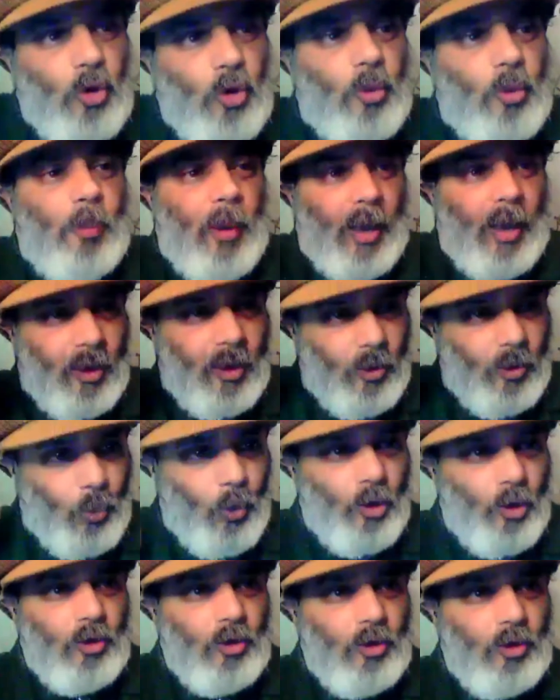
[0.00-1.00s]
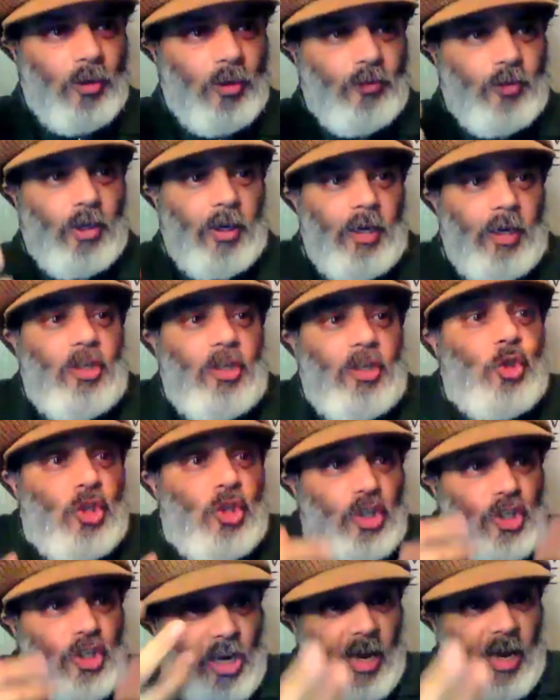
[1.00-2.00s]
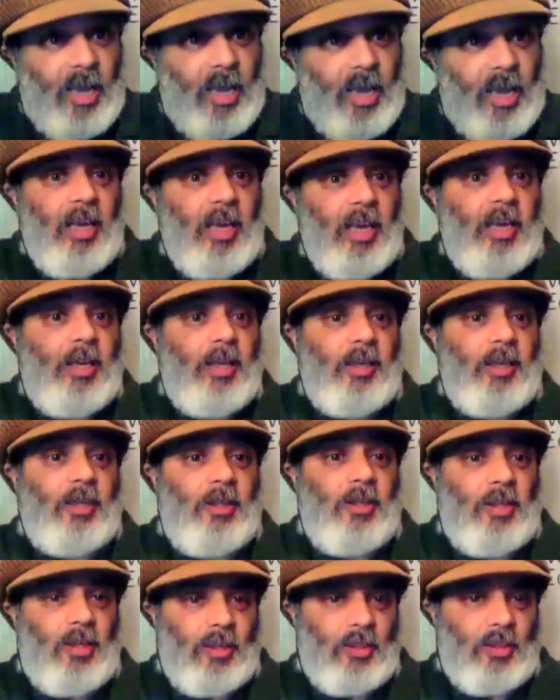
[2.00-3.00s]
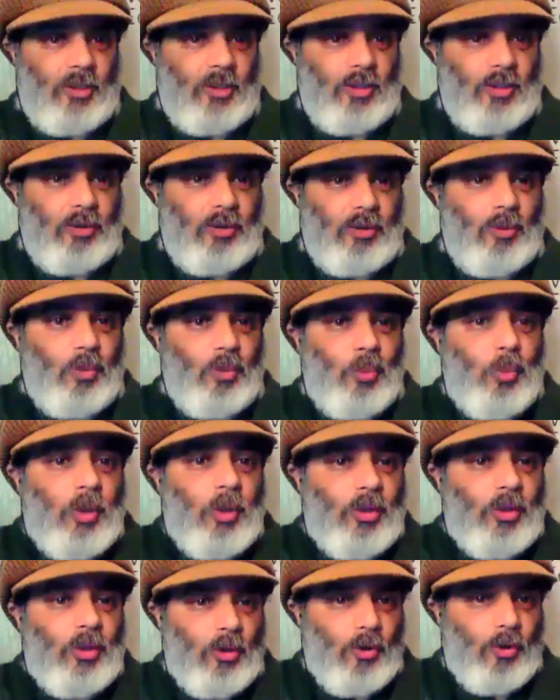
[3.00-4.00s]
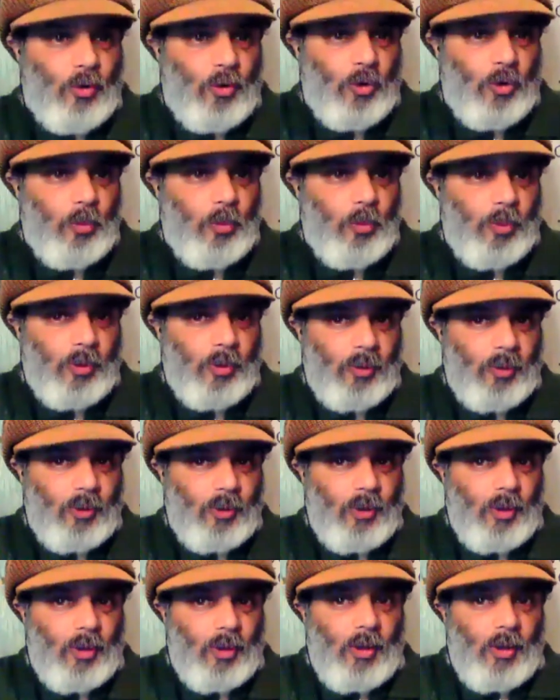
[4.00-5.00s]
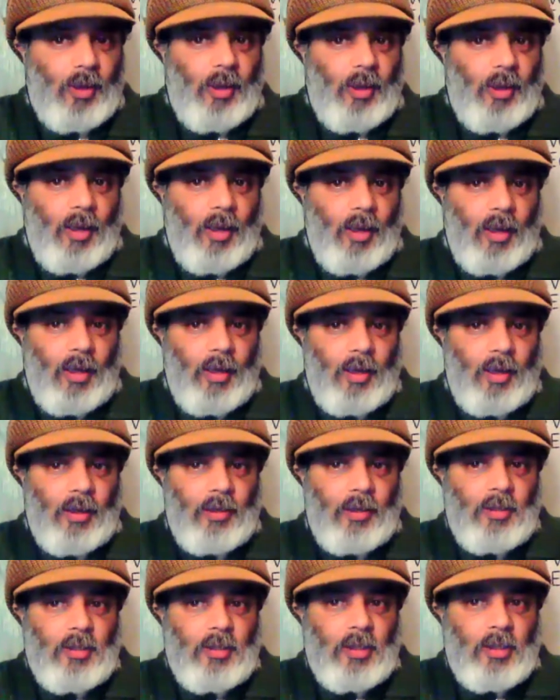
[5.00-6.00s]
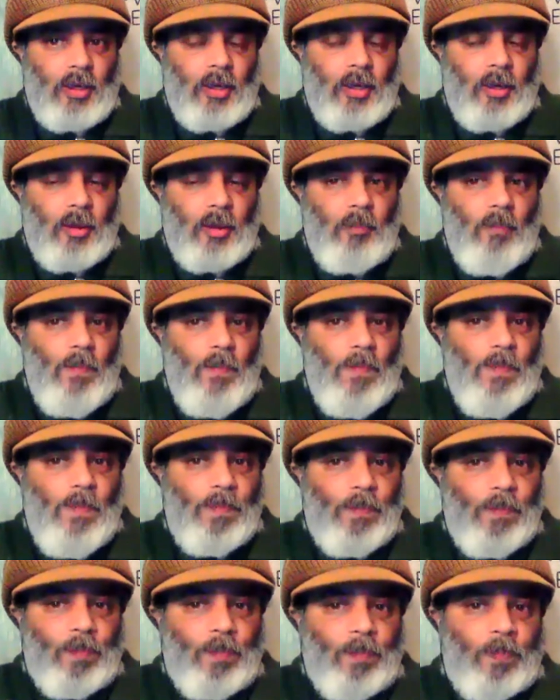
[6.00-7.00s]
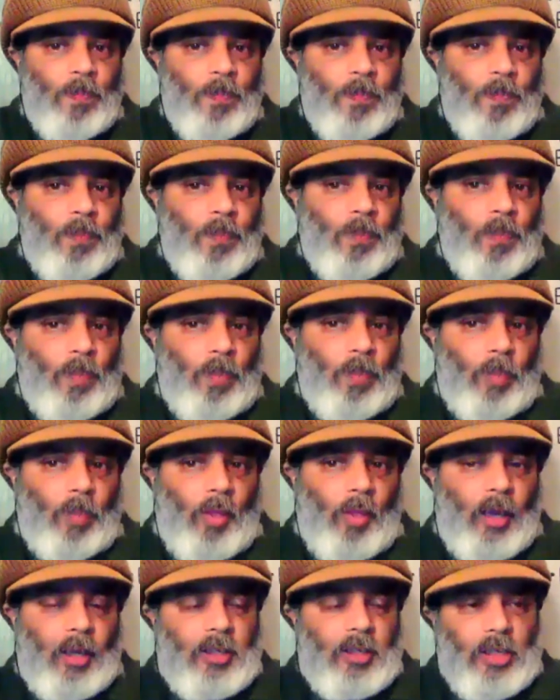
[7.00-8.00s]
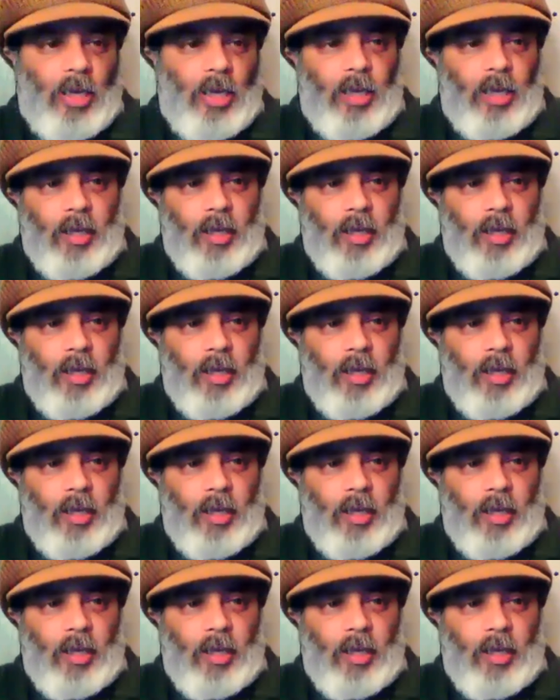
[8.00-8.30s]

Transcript: look back at what you have done, and you share this with the group, and. Um, And yeah,